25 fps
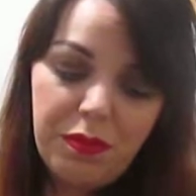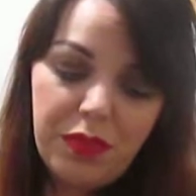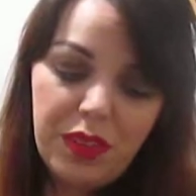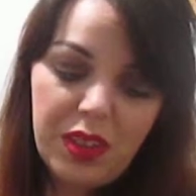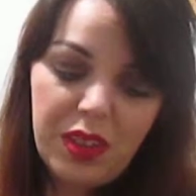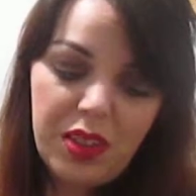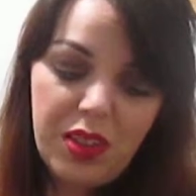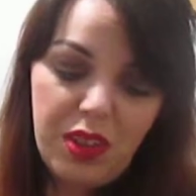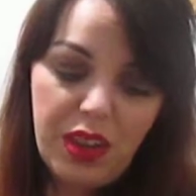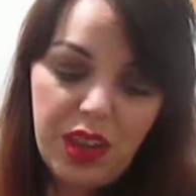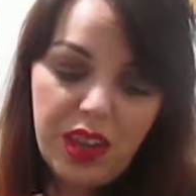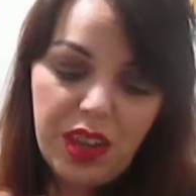
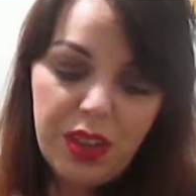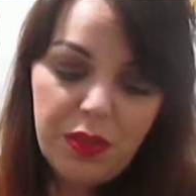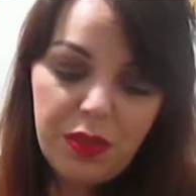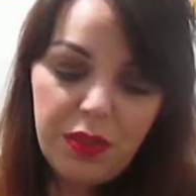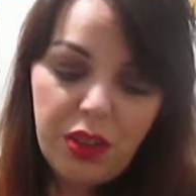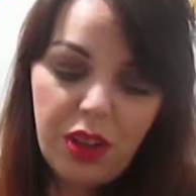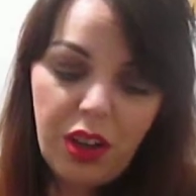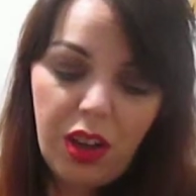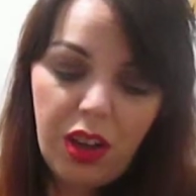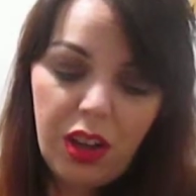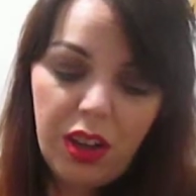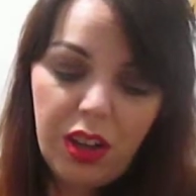kind of
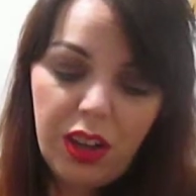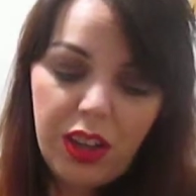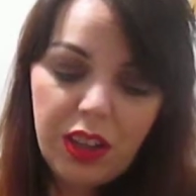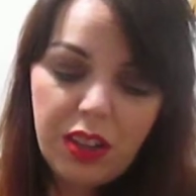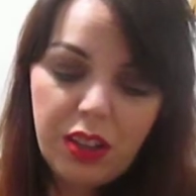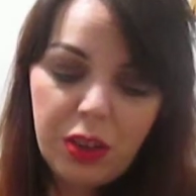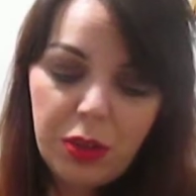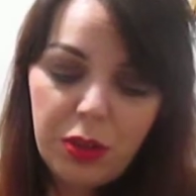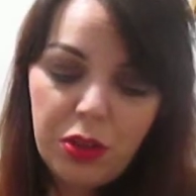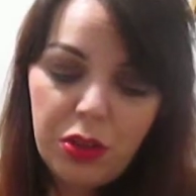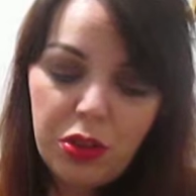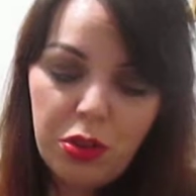gone. Like,
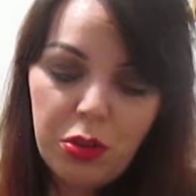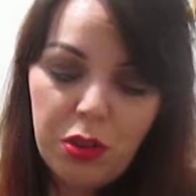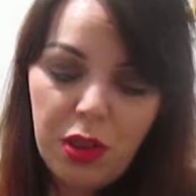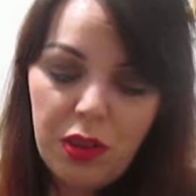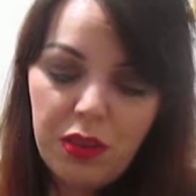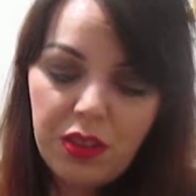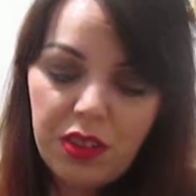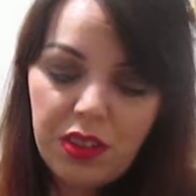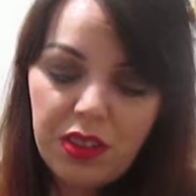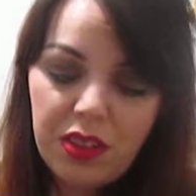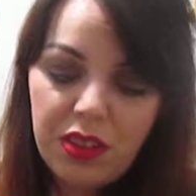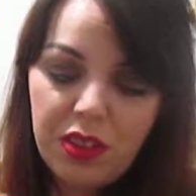those two
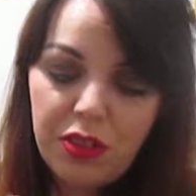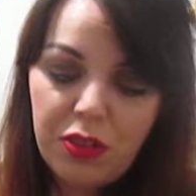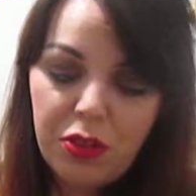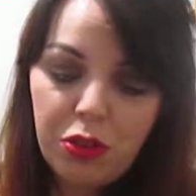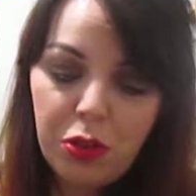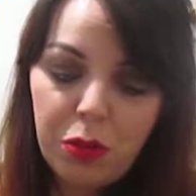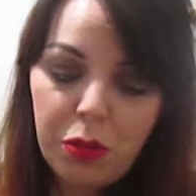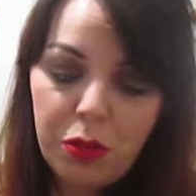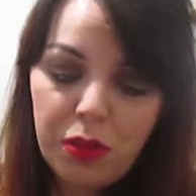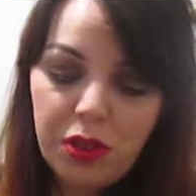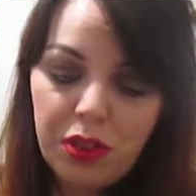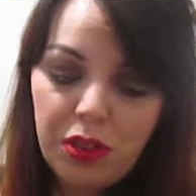have
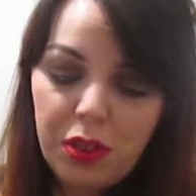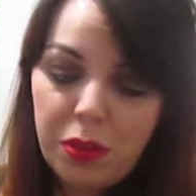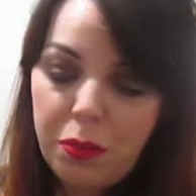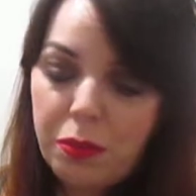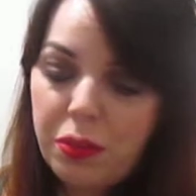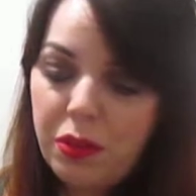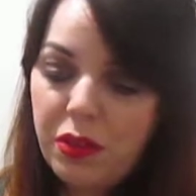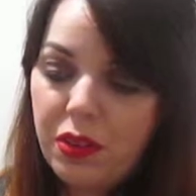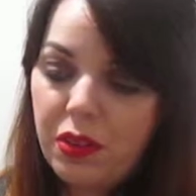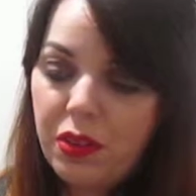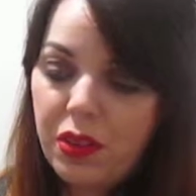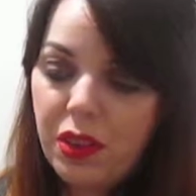considerable
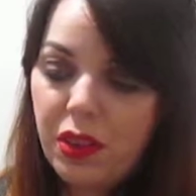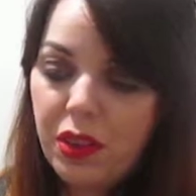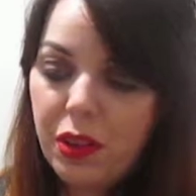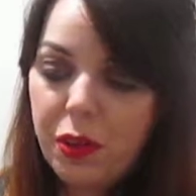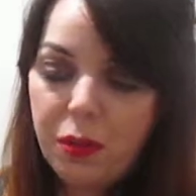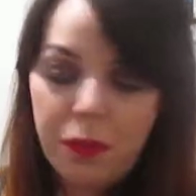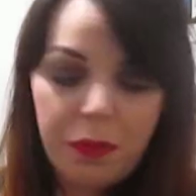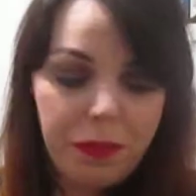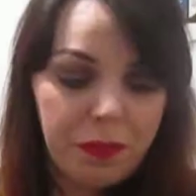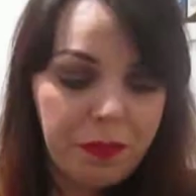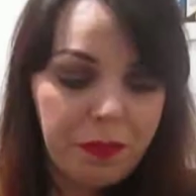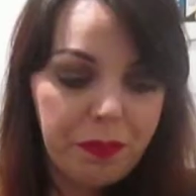dips in
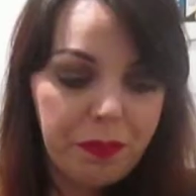them.